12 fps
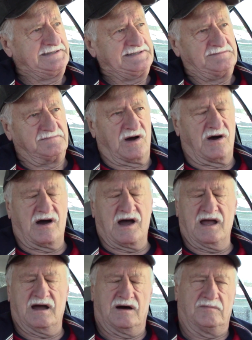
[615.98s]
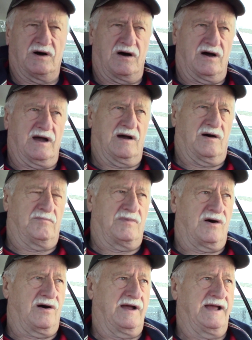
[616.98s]
boy, oh boy, oh
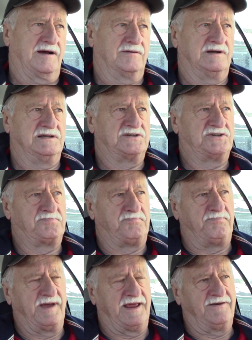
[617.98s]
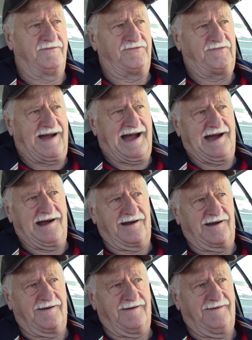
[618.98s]
boy, it was spitting
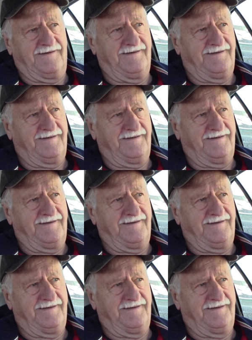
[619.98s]
fire, and